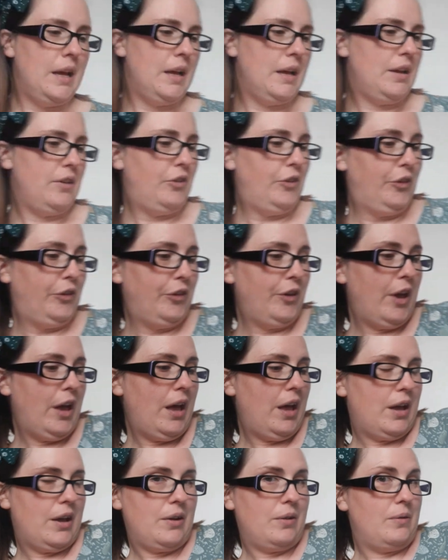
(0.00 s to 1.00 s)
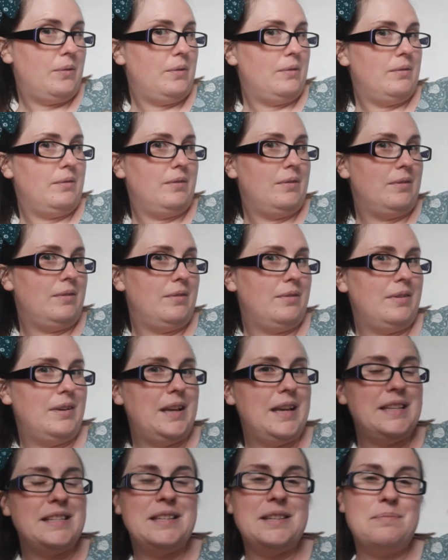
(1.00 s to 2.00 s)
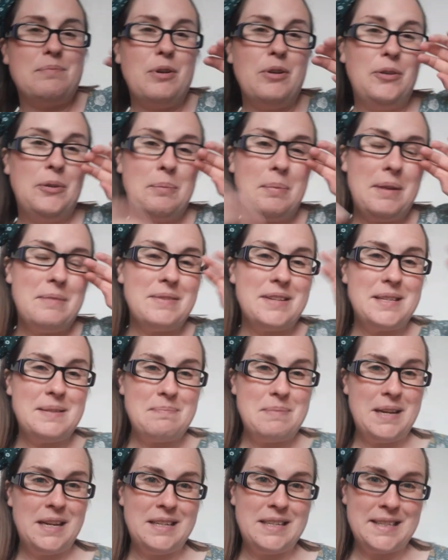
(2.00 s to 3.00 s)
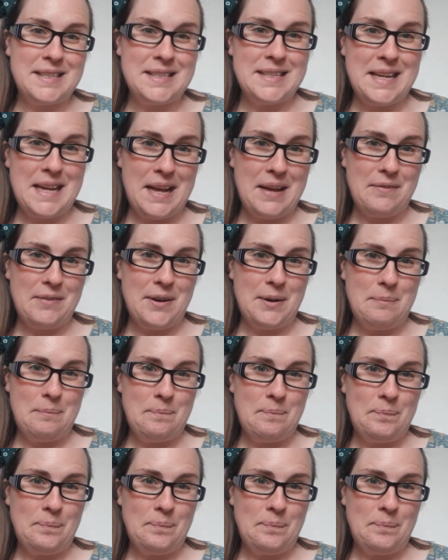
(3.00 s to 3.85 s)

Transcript: So this is possibly my speediest knit ever,